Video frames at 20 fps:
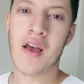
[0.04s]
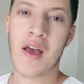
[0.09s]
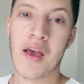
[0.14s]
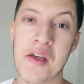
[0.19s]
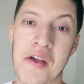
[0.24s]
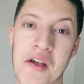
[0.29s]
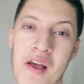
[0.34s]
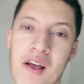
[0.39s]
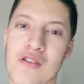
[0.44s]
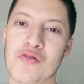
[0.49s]

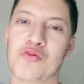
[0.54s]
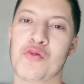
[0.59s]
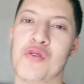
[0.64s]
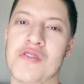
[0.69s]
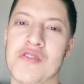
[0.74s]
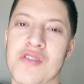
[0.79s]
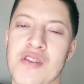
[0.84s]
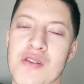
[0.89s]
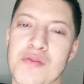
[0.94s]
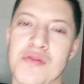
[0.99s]
Hey guys,
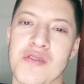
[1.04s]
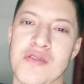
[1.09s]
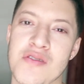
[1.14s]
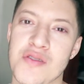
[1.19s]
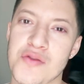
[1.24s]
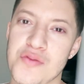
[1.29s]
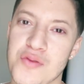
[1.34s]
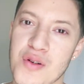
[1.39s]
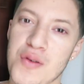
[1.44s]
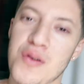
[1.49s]
what's up? This
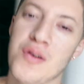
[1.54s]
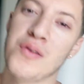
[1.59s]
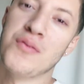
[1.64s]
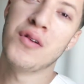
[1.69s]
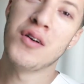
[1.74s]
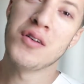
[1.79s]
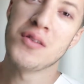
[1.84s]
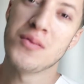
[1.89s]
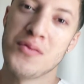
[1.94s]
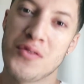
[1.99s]
is Raul and
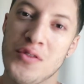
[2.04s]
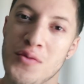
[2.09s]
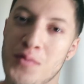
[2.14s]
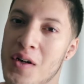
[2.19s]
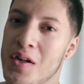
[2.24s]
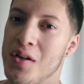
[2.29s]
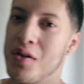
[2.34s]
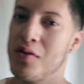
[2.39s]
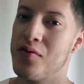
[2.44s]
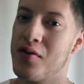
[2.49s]
welcome to
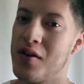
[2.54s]
my new